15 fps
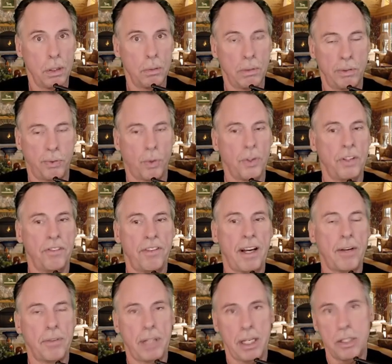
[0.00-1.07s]
before the
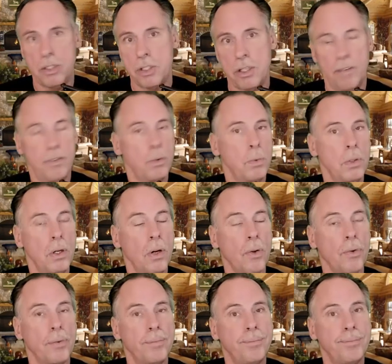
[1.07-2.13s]
foundation of the
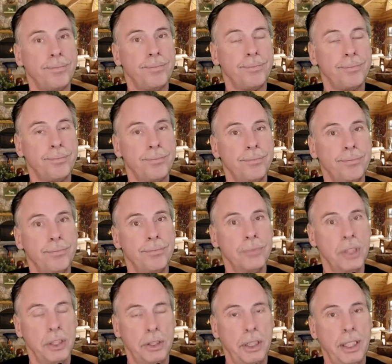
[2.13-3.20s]
world.
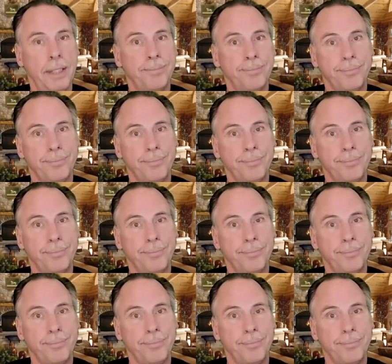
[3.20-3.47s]
You see,